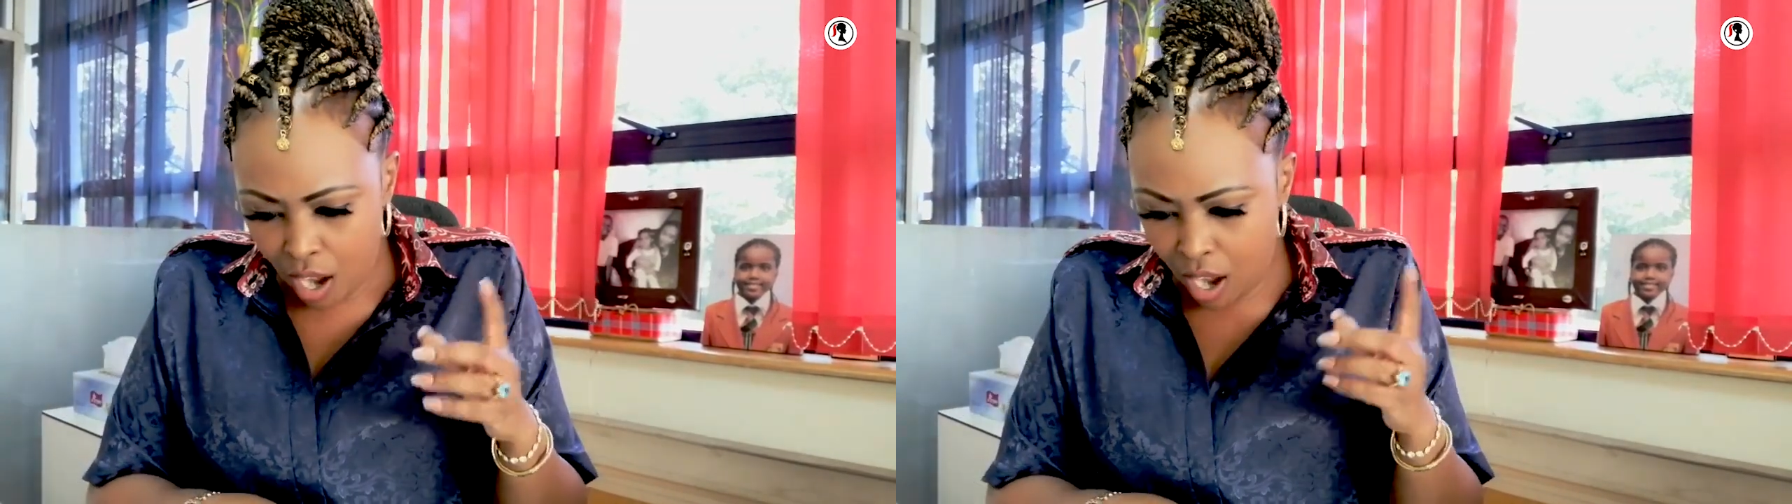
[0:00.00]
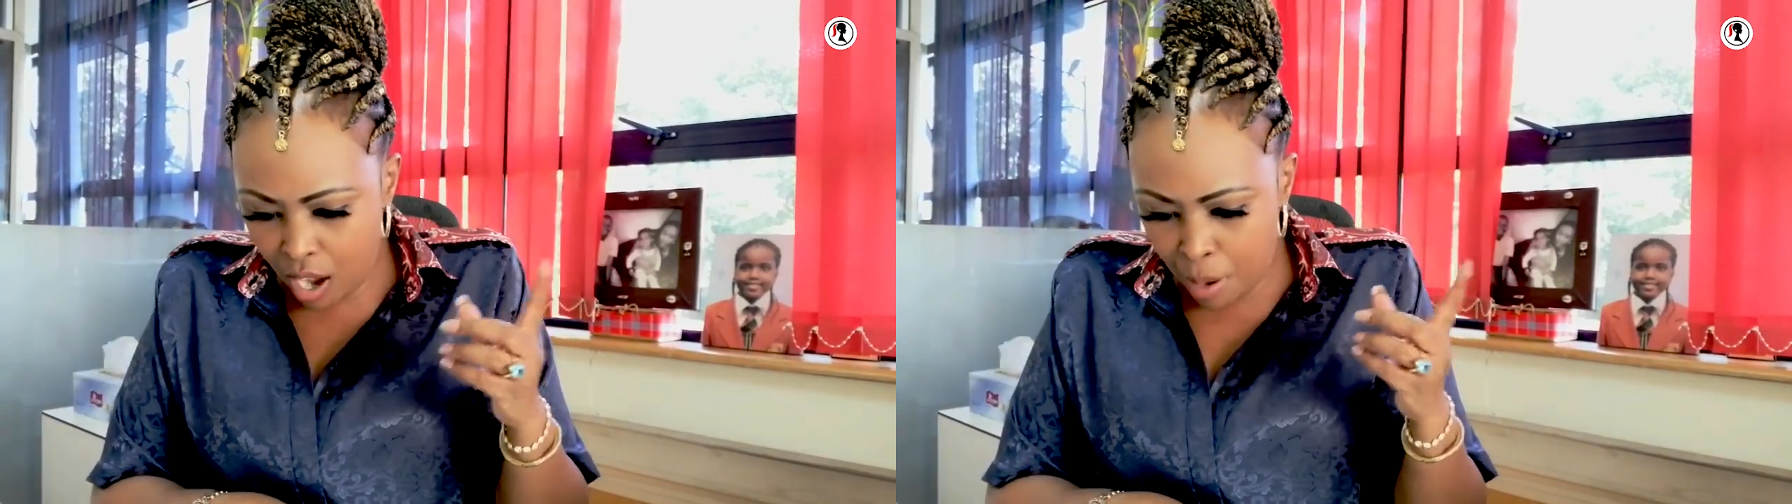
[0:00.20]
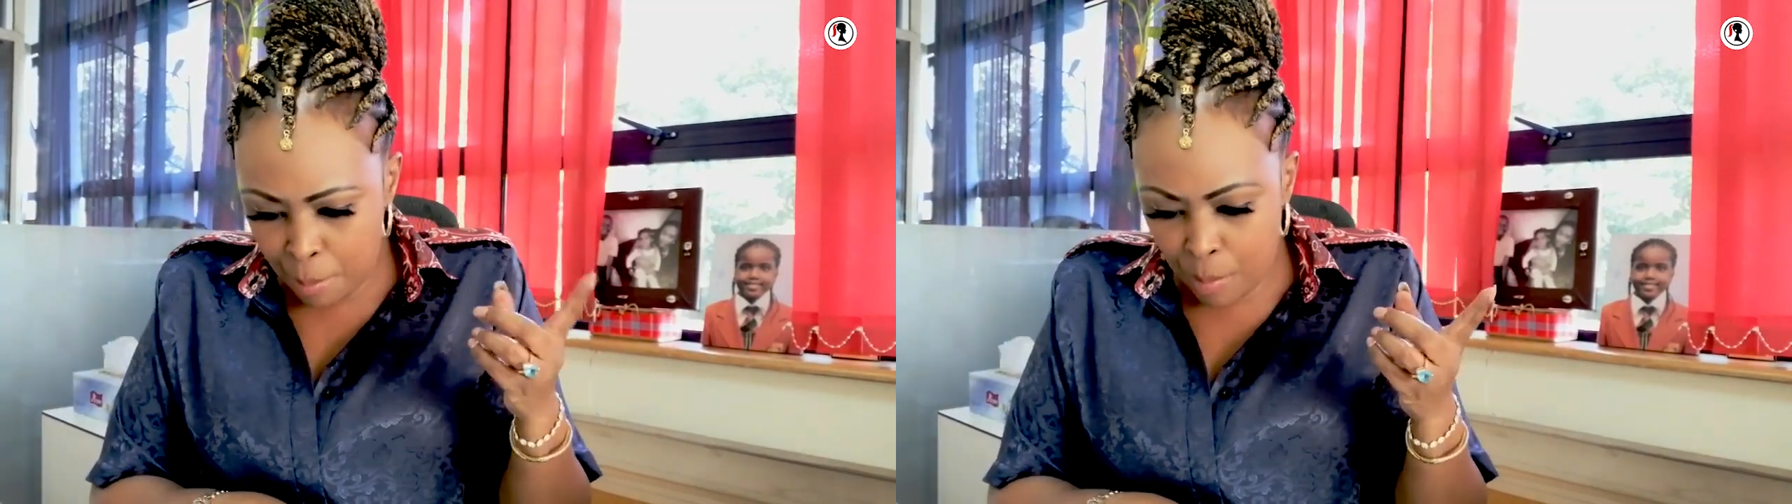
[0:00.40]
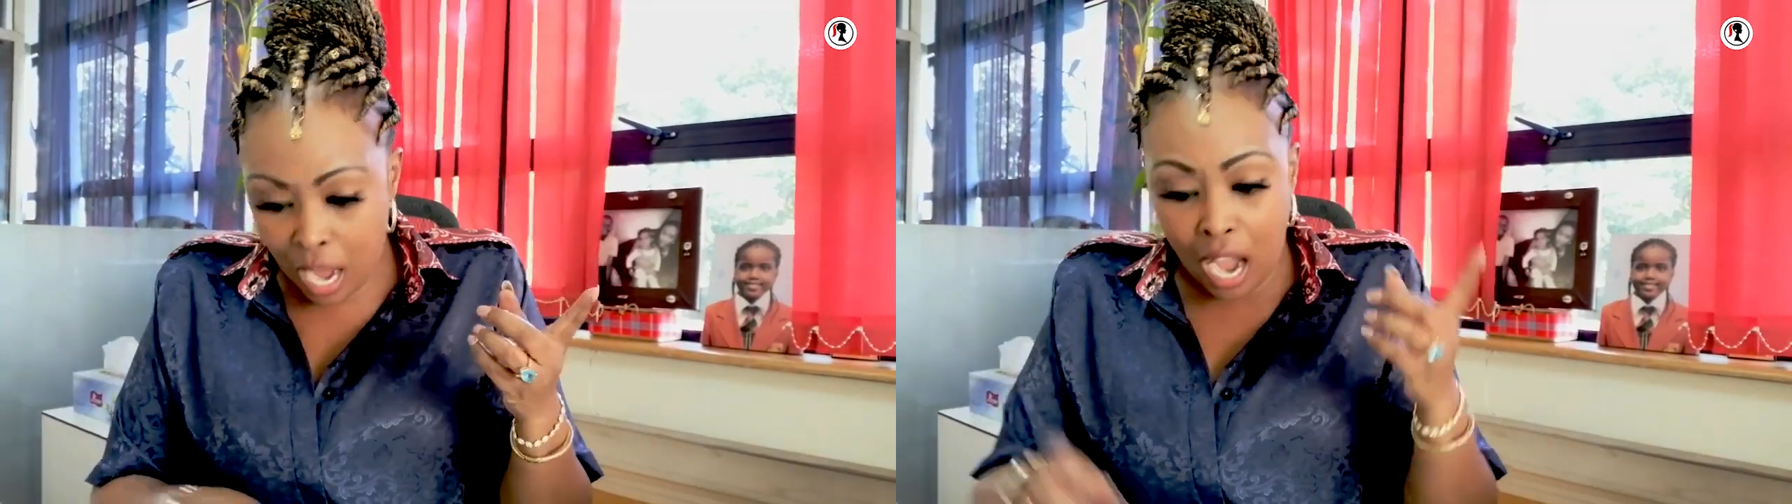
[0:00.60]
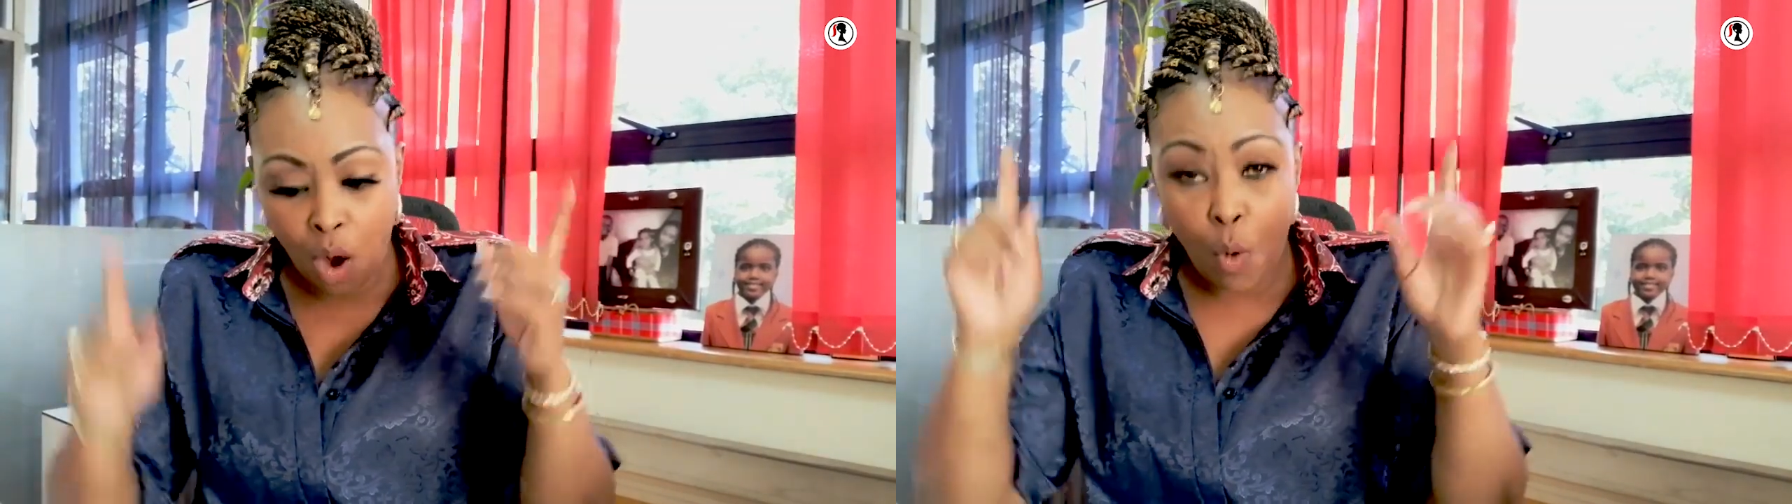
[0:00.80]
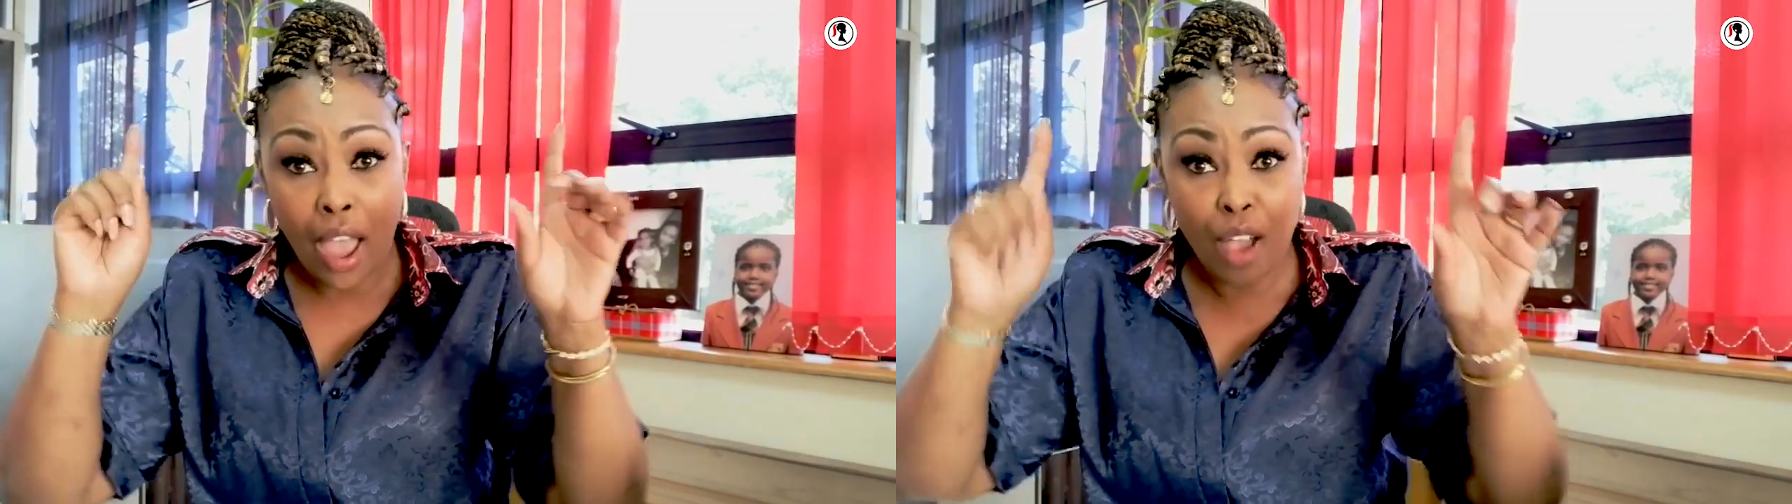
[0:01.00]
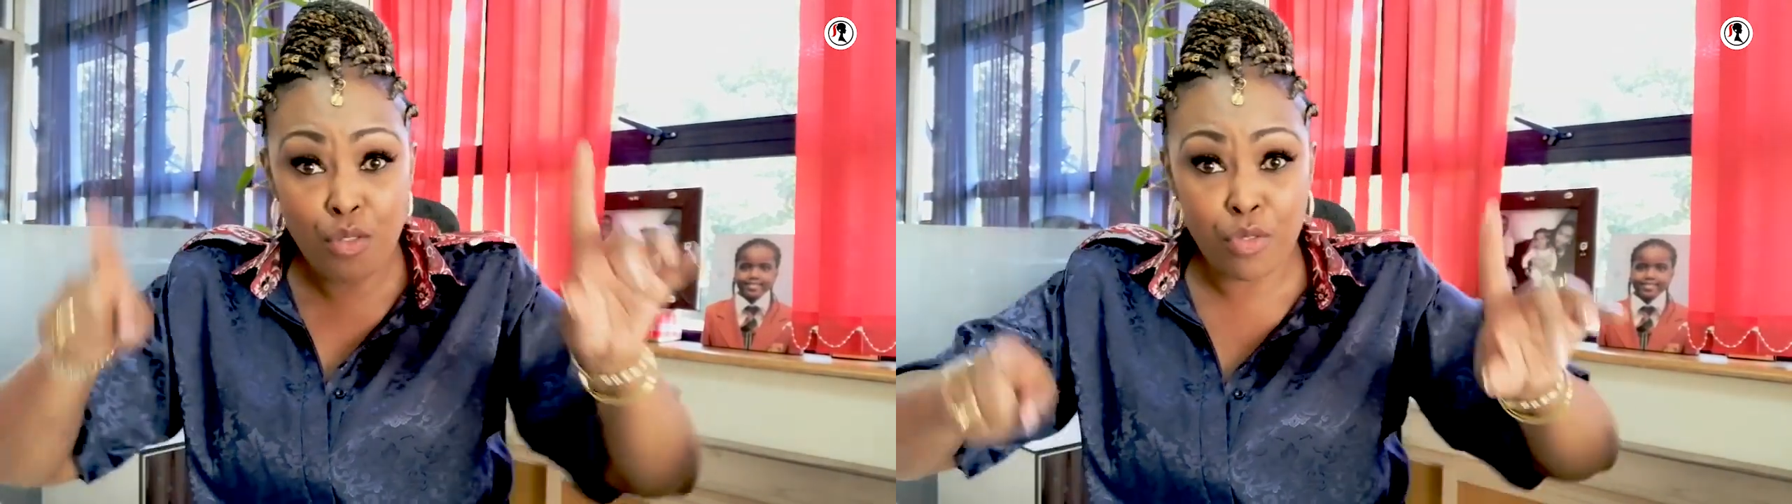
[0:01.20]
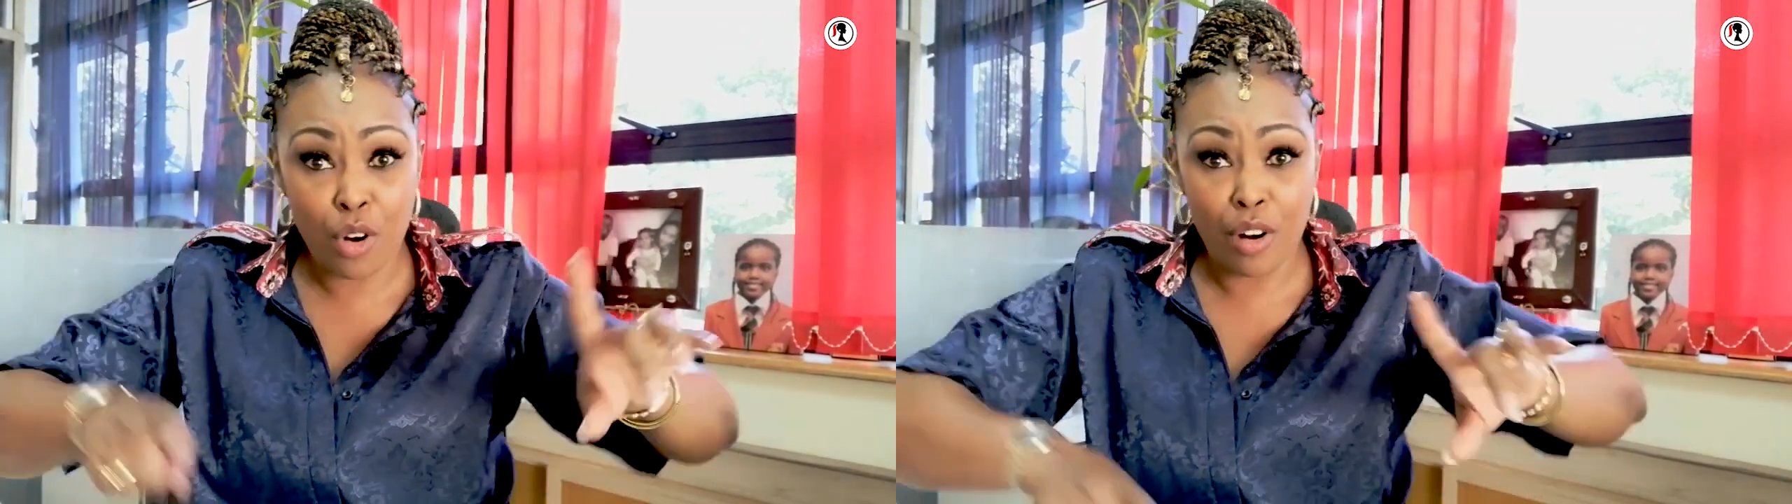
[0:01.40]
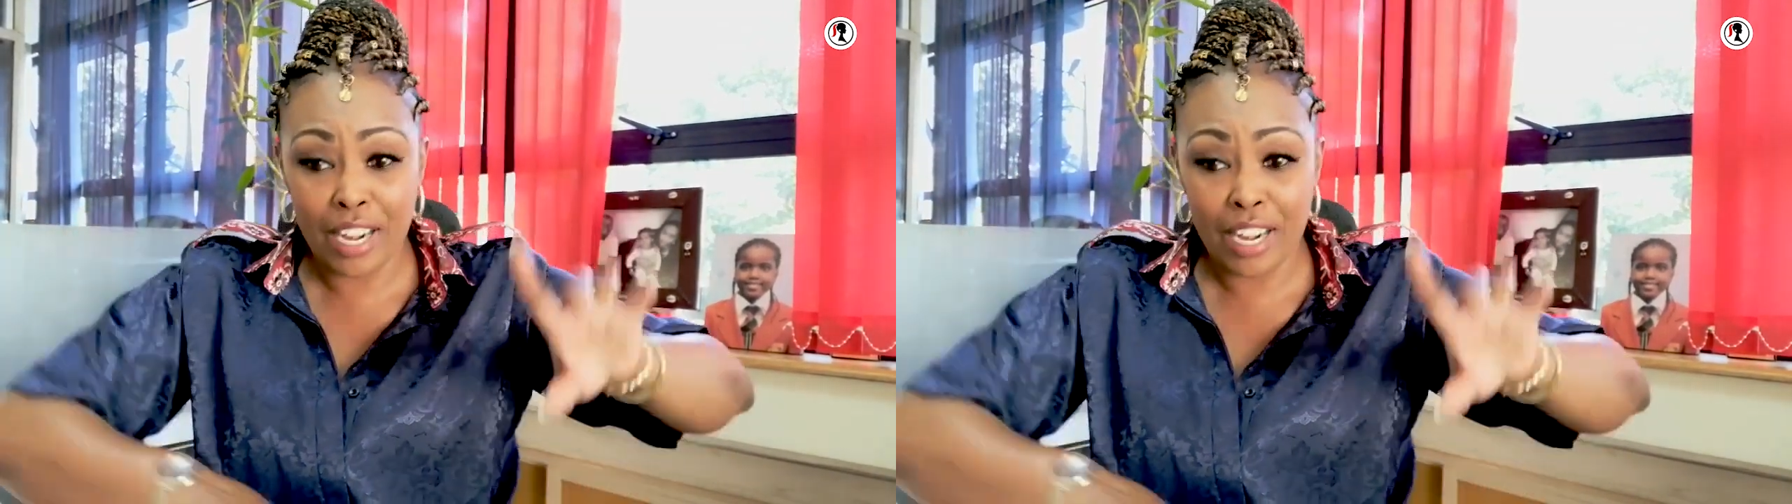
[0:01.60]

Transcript: Um, however,